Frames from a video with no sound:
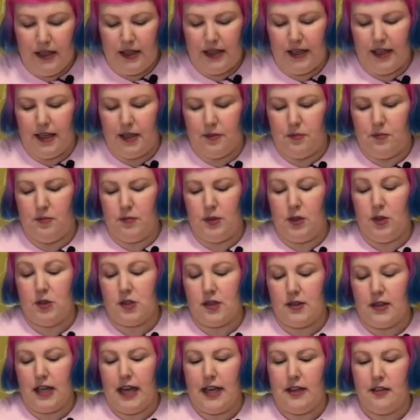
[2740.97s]
And because
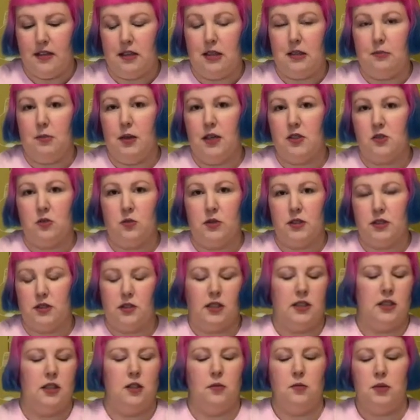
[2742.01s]
of that, the puzzle is
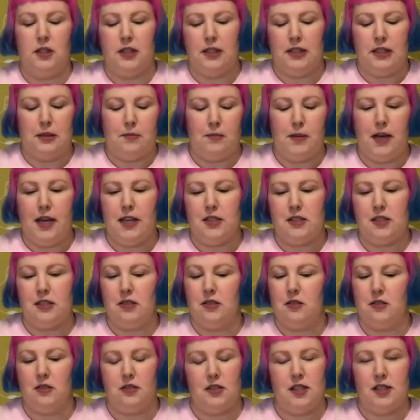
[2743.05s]
like completely matte.
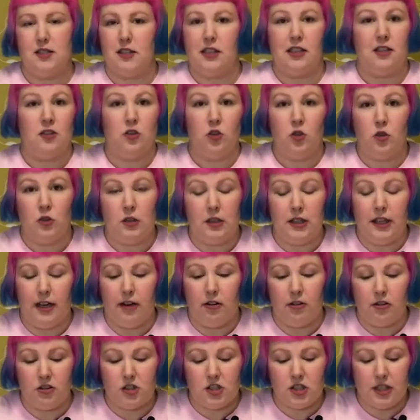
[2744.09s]
There's like no
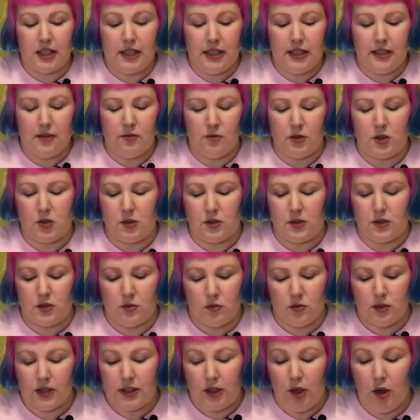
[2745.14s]
glare or sheen, which was
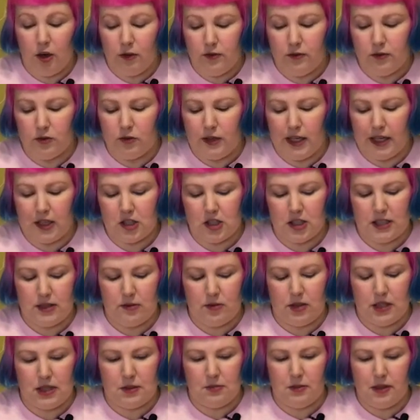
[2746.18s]
really helpful actually
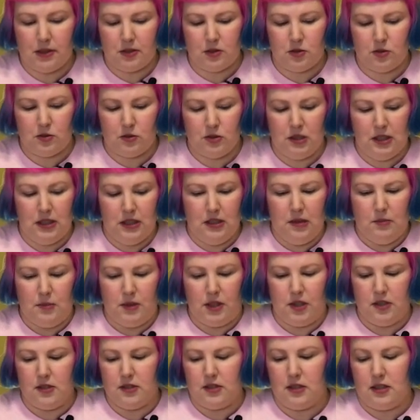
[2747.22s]
with this puzzle
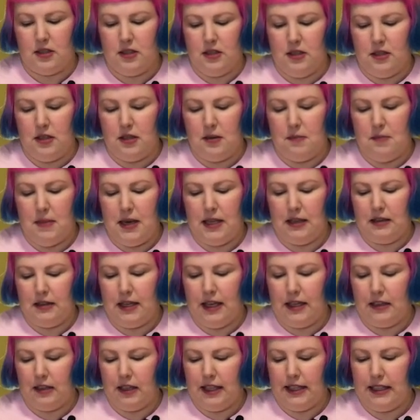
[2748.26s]
because it meant
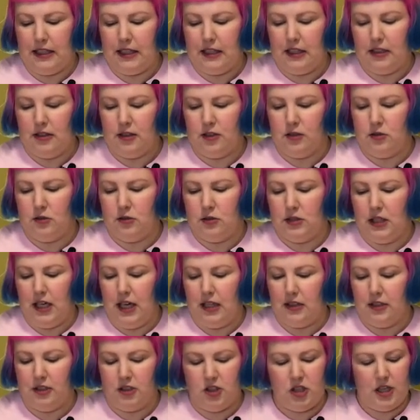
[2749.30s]
that like any little
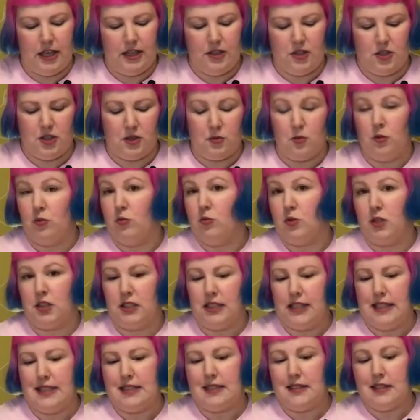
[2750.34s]
color changes were
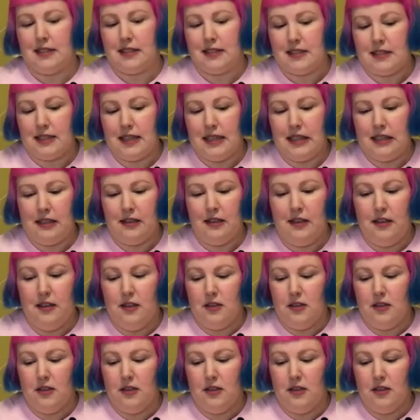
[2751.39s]
really easy to see.